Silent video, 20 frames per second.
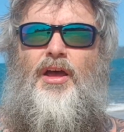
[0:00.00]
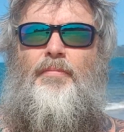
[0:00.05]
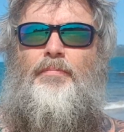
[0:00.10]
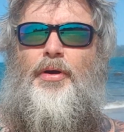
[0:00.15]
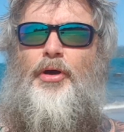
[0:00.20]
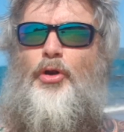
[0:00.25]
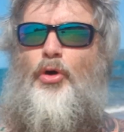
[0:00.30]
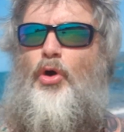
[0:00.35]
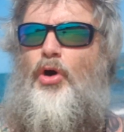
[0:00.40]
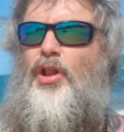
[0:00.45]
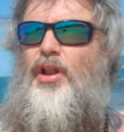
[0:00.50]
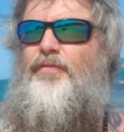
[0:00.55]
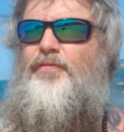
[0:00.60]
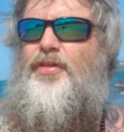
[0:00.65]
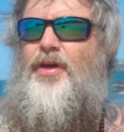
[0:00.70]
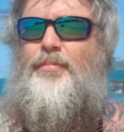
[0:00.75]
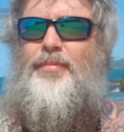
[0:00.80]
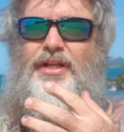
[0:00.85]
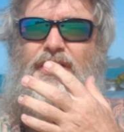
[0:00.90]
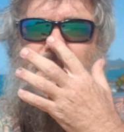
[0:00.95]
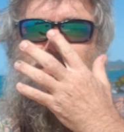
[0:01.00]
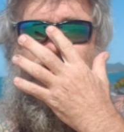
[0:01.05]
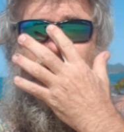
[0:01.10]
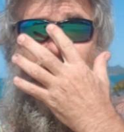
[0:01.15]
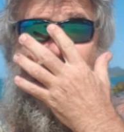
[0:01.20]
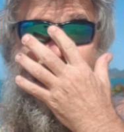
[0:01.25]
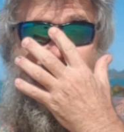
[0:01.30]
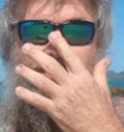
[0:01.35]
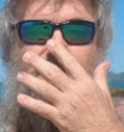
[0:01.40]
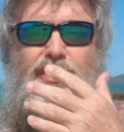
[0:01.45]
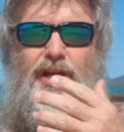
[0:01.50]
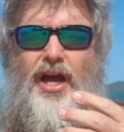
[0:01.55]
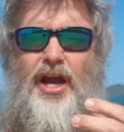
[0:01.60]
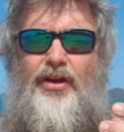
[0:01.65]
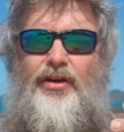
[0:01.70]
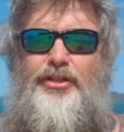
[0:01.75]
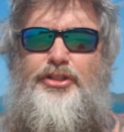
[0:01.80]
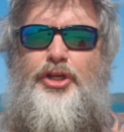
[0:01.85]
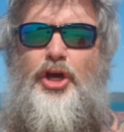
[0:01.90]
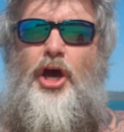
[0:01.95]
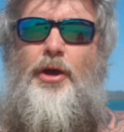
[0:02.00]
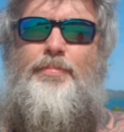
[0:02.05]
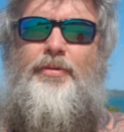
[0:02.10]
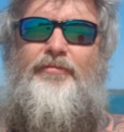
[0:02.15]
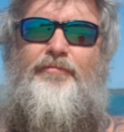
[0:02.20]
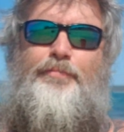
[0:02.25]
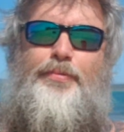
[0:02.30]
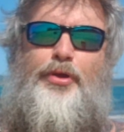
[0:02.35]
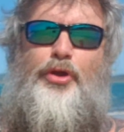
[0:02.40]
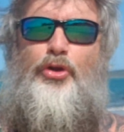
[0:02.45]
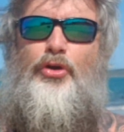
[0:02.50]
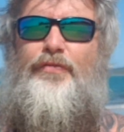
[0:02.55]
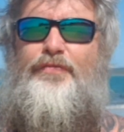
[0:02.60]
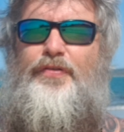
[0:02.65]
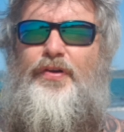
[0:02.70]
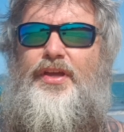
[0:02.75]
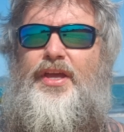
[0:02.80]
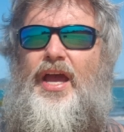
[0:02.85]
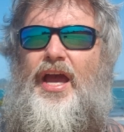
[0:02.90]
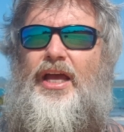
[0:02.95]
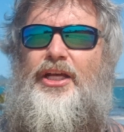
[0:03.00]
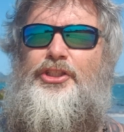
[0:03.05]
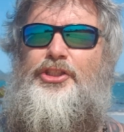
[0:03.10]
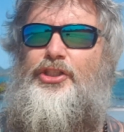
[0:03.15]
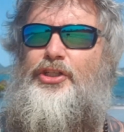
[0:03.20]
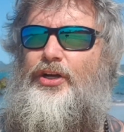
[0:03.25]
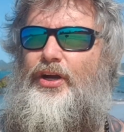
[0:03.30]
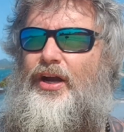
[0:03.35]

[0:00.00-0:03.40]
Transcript: But all of them, in a sense, are a type of purification,